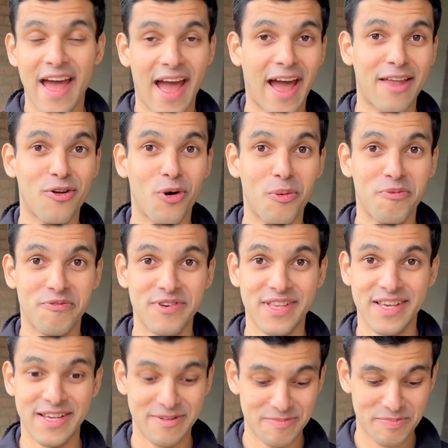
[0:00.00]
And
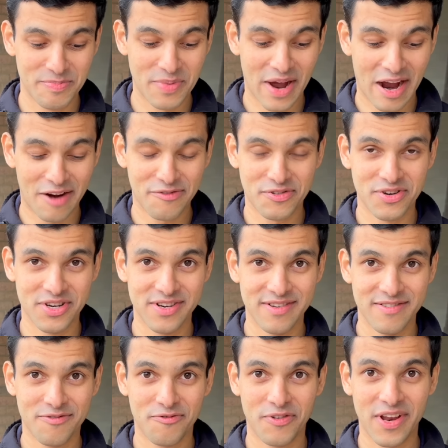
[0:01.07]
hopefully,
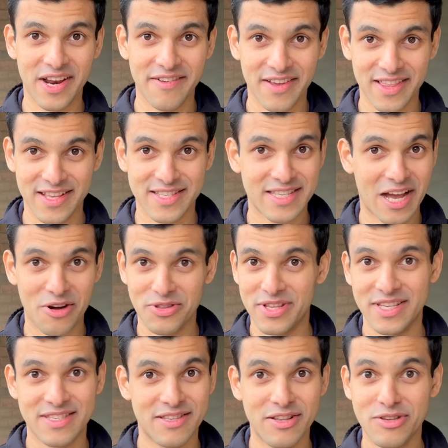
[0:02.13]
after figuring this out,
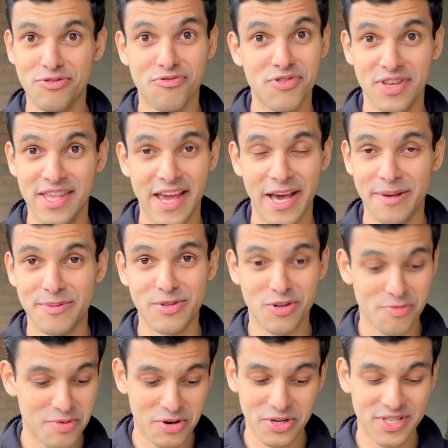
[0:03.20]
this really helps
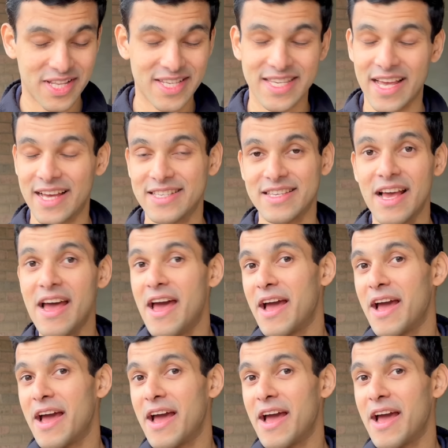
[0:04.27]
you, because this has